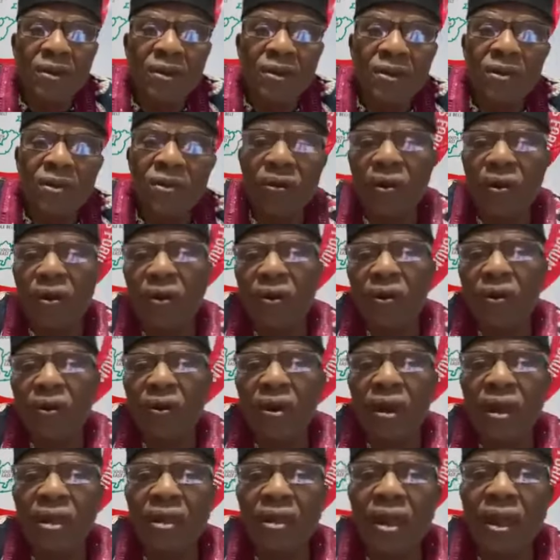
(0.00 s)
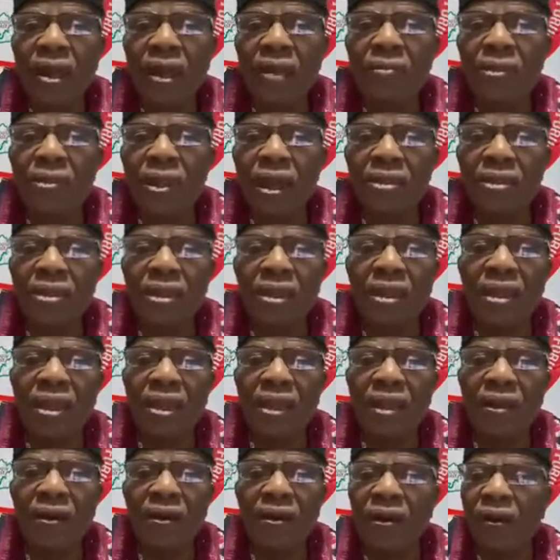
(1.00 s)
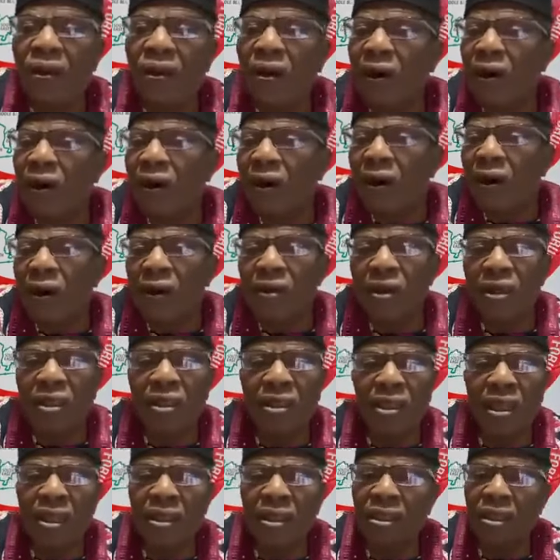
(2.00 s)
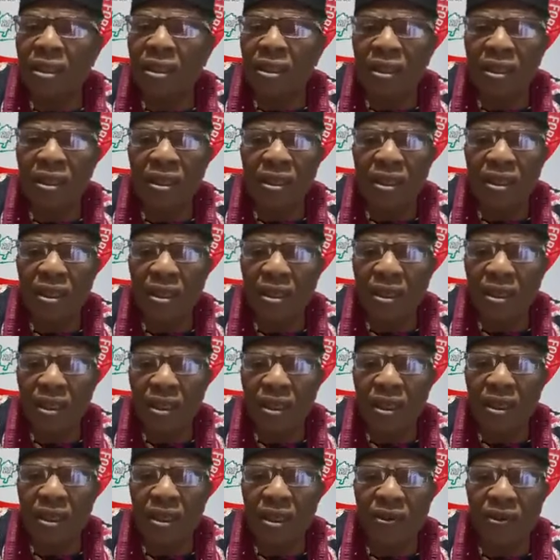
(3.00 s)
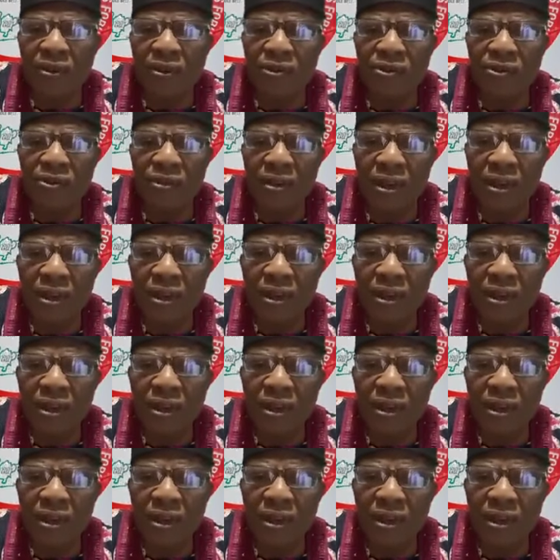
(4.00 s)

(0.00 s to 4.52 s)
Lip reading: to coronate emirs in all the states in the country.